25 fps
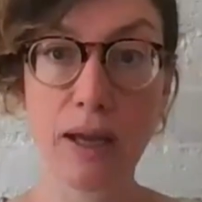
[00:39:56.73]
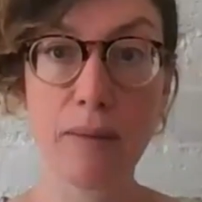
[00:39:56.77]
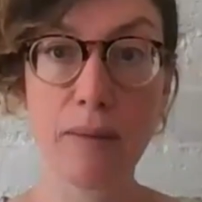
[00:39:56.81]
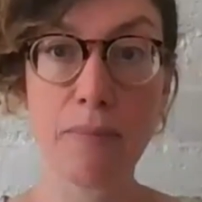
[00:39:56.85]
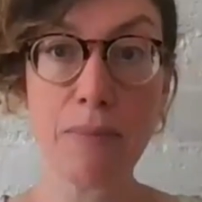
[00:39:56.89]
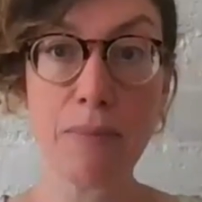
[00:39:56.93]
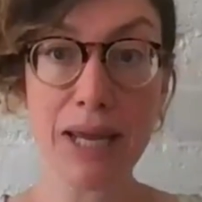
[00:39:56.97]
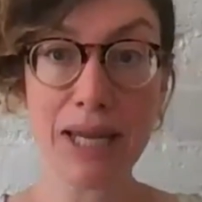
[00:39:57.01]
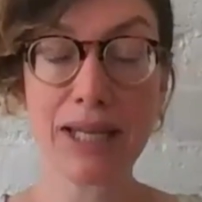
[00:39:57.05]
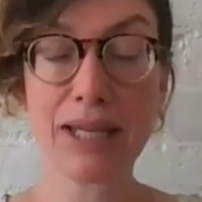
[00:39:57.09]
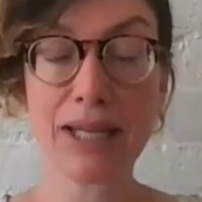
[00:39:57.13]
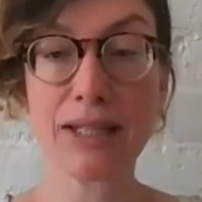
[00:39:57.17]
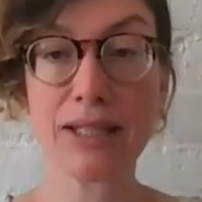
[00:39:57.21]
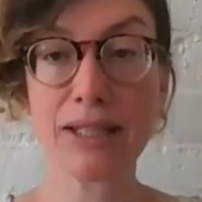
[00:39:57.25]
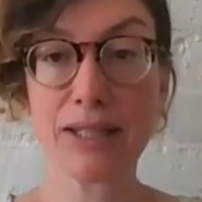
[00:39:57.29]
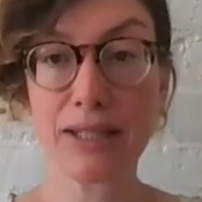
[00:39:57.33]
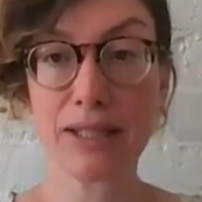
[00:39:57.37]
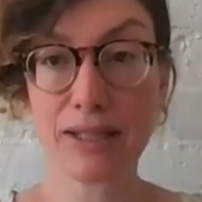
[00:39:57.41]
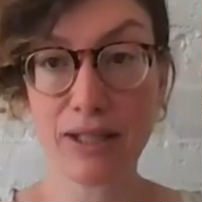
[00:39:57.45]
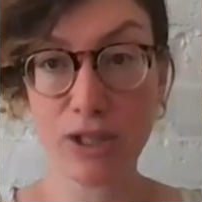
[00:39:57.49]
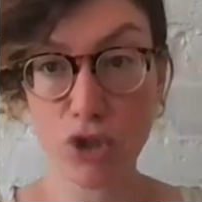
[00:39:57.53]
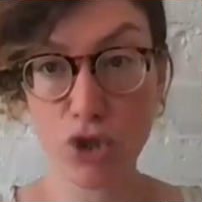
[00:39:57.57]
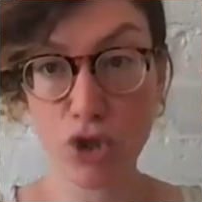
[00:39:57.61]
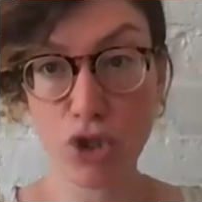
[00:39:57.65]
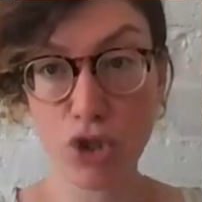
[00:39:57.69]
and making
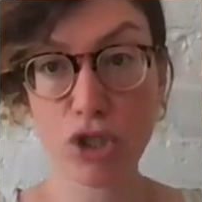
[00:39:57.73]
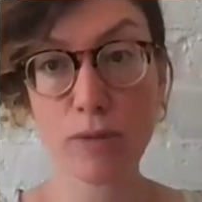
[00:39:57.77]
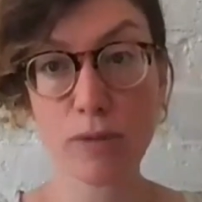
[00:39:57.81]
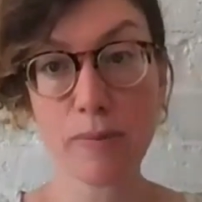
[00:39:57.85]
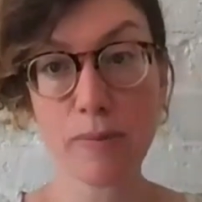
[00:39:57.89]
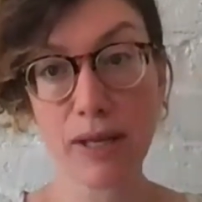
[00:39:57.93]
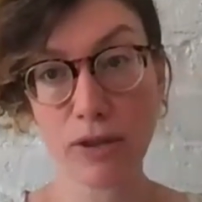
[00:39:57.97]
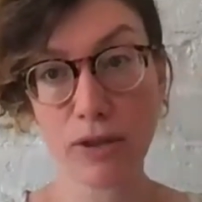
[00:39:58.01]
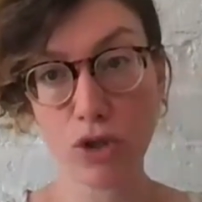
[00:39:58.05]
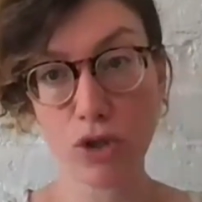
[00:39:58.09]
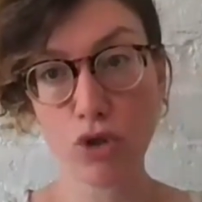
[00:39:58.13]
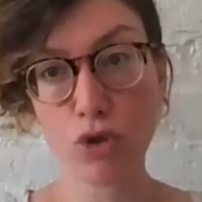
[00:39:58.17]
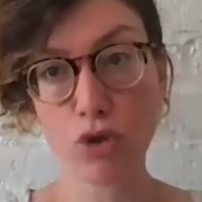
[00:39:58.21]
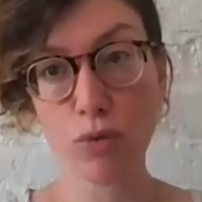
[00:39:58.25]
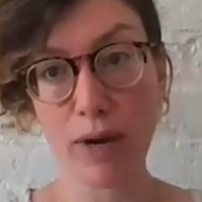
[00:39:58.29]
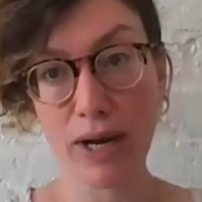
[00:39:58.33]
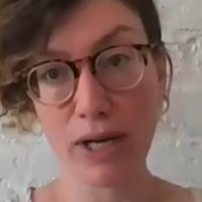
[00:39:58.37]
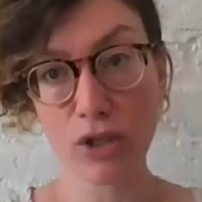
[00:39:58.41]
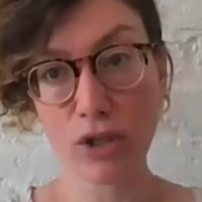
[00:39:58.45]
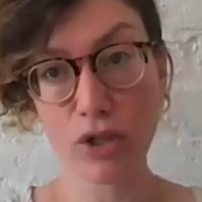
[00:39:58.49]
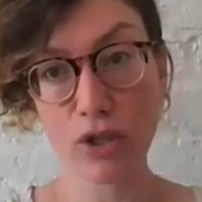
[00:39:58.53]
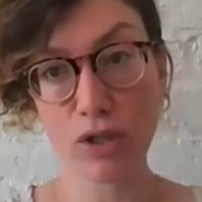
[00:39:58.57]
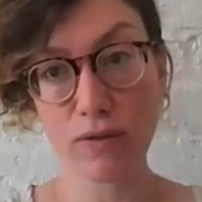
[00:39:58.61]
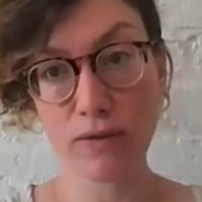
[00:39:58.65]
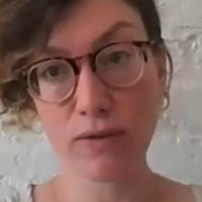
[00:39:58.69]
decisions about the
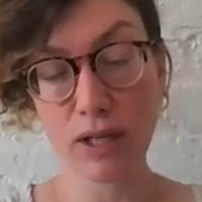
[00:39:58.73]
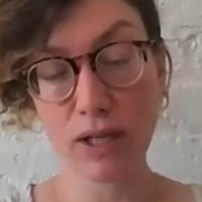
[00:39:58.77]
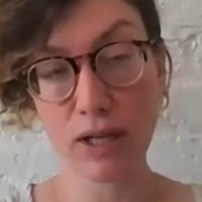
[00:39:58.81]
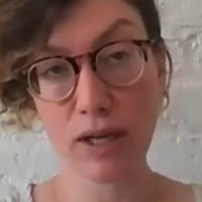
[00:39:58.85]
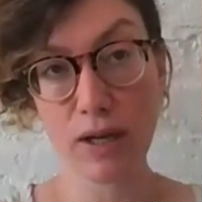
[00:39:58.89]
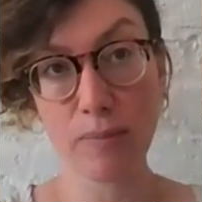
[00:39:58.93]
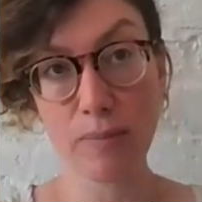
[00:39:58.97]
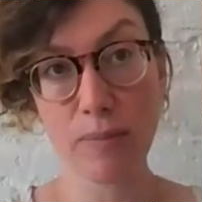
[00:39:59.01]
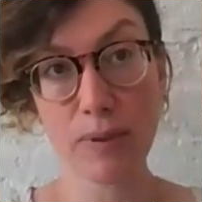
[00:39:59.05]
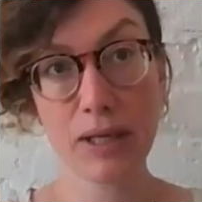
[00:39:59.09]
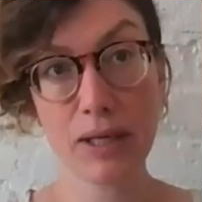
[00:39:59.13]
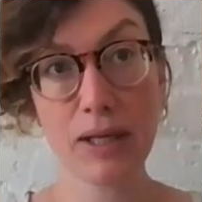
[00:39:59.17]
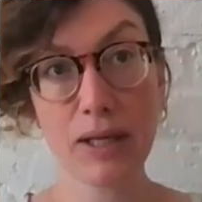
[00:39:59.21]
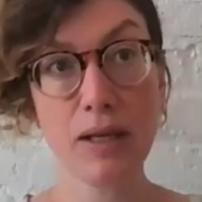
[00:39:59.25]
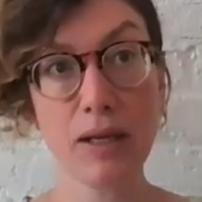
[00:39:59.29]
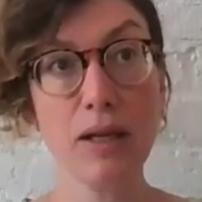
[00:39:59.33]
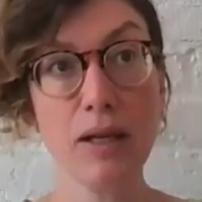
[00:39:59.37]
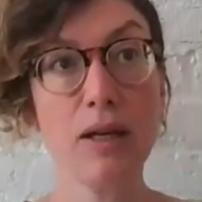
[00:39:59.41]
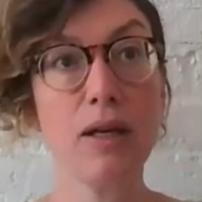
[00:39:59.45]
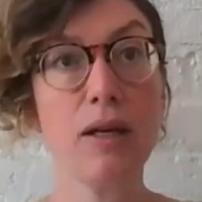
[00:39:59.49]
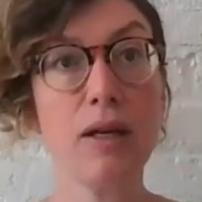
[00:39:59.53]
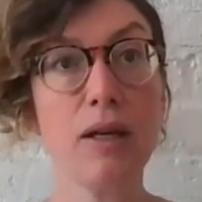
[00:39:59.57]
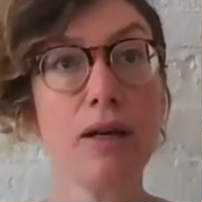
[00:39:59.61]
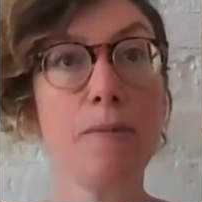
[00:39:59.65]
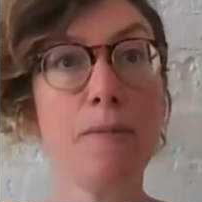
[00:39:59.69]
direction of the company,
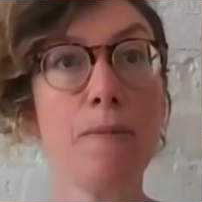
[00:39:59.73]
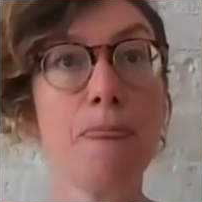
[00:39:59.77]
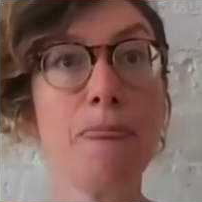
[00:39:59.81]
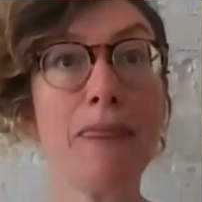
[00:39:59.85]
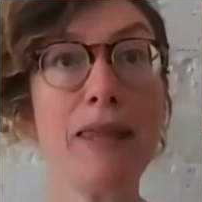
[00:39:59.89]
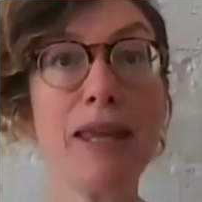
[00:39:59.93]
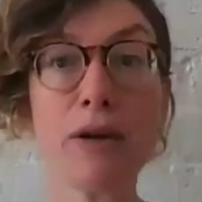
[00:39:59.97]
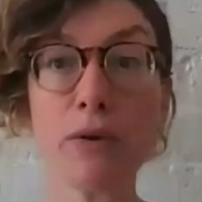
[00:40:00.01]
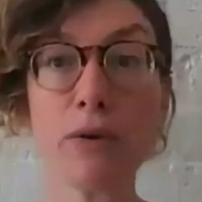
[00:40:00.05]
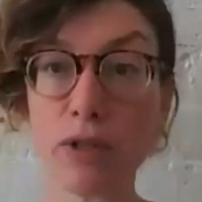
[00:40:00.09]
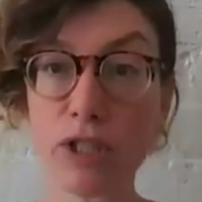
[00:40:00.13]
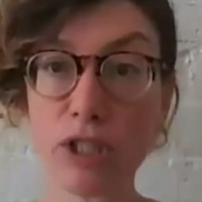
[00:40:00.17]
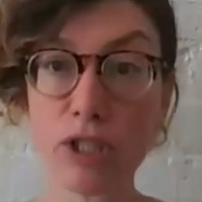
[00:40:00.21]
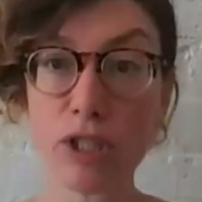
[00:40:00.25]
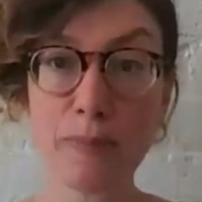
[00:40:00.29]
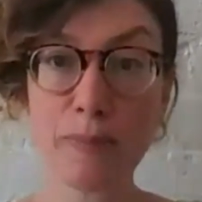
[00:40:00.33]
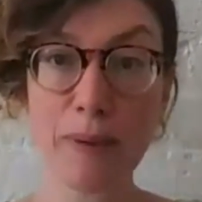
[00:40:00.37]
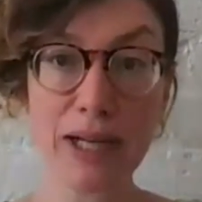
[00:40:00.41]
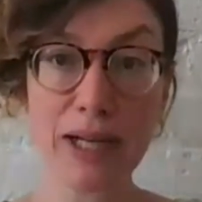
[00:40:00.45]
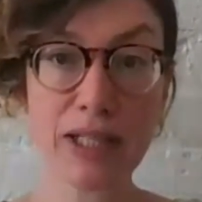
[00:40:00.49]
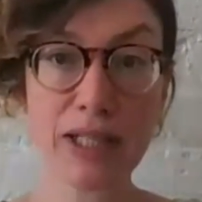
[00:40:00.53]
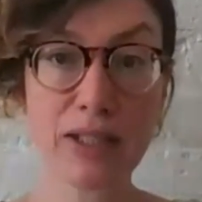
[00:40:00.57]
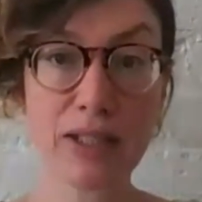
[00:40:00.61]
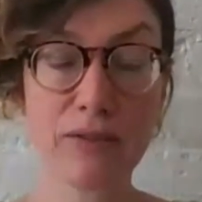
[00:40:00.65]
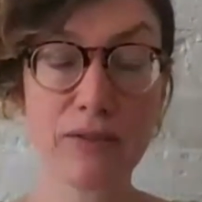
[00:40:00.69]

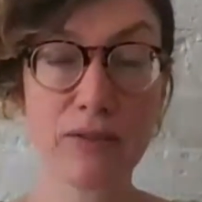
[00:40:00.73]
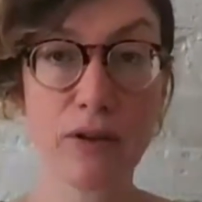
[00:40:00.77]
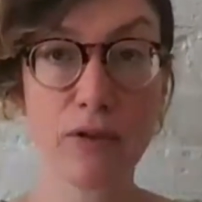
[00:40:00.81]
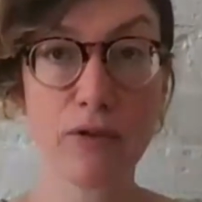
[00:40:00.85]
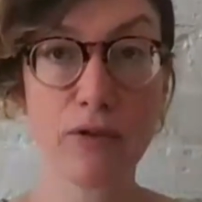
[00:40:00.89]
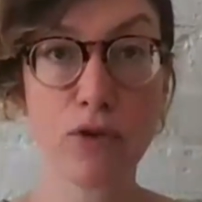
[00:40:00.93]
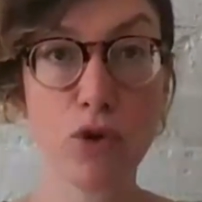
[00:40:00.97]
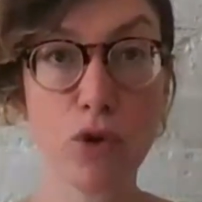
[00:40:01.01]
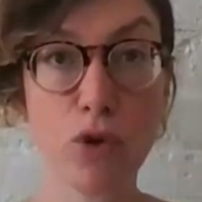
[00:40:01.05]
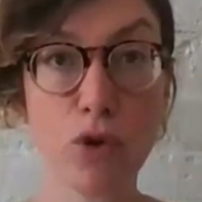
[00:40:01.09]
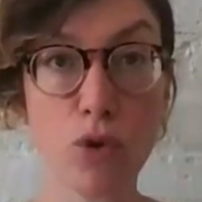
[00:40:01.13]
irrespective of